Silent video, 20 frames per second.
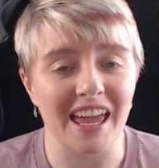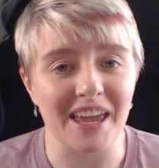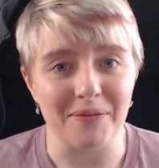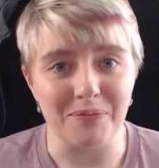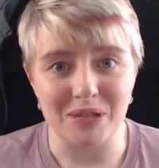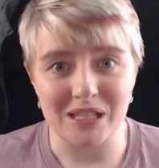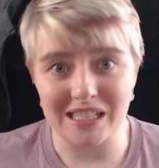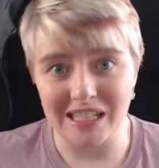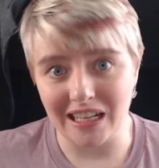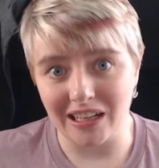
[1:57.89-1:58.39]

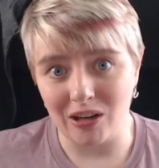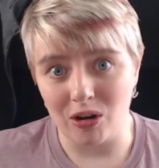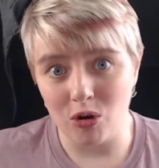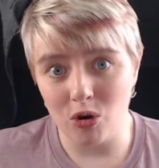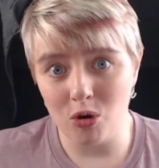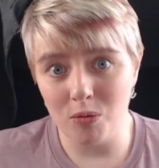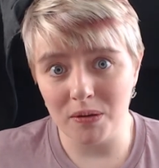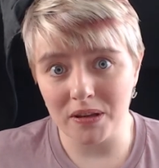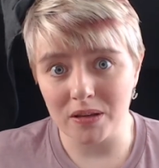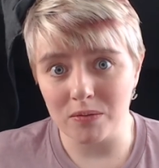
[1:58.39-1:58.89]
staying at
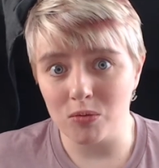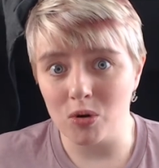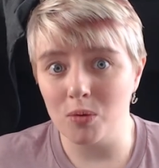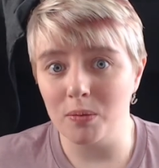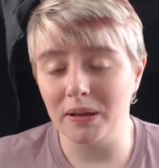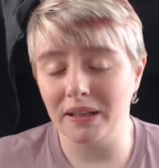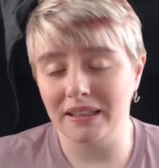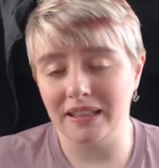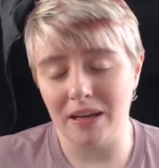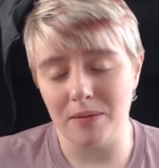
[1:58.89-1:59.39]
home at the
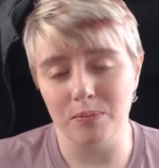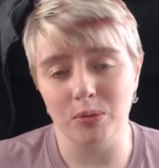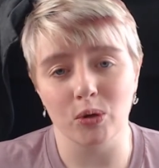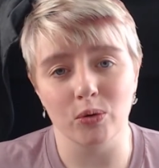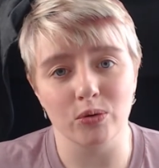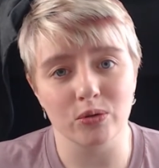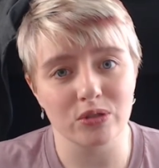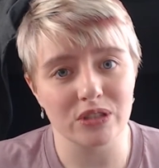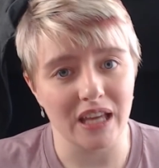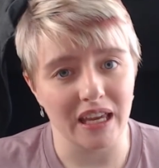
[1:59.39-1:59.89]
moment, then
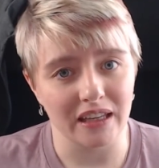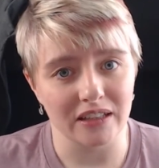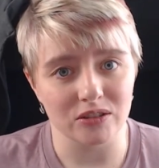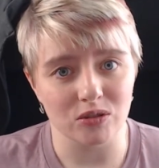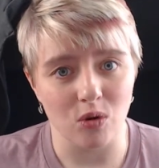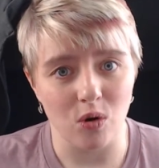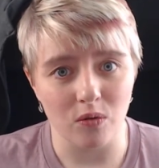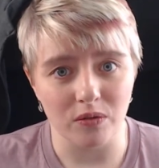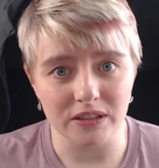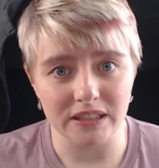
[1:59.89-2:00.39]
Pluralsight is
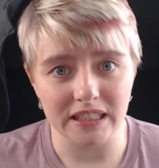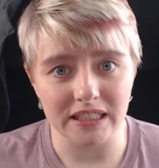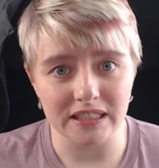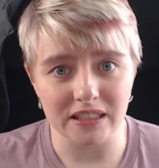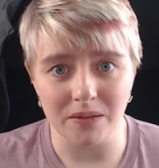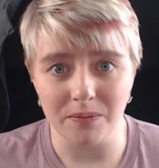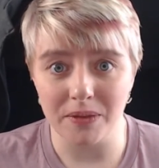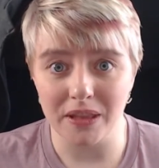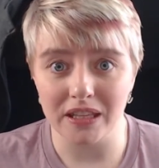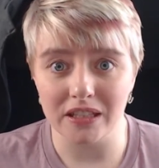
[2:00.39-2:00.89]
obviously
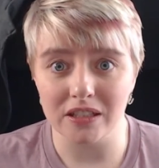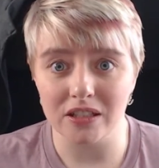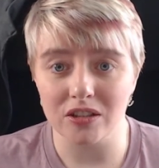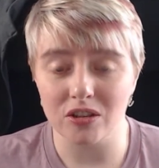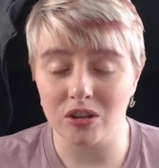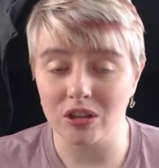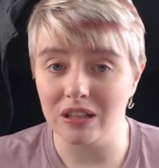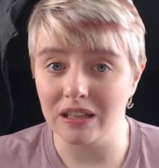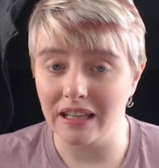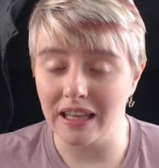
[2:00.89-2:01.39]
something that you
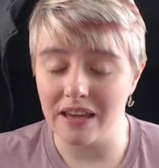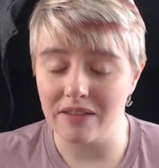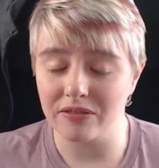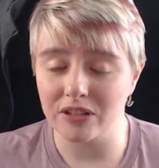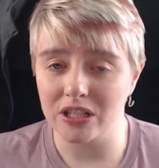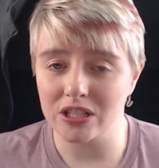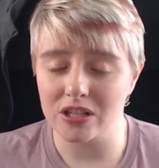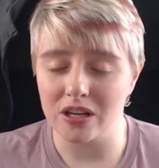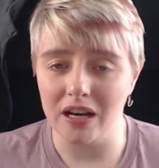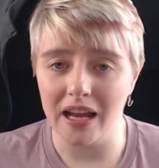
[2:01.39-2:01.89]
can
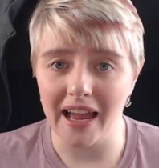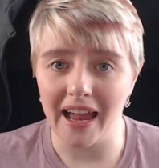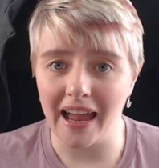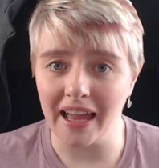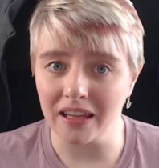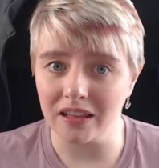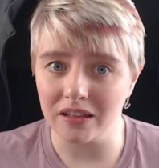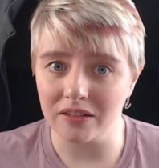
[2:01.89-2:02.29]
leverage, and I highly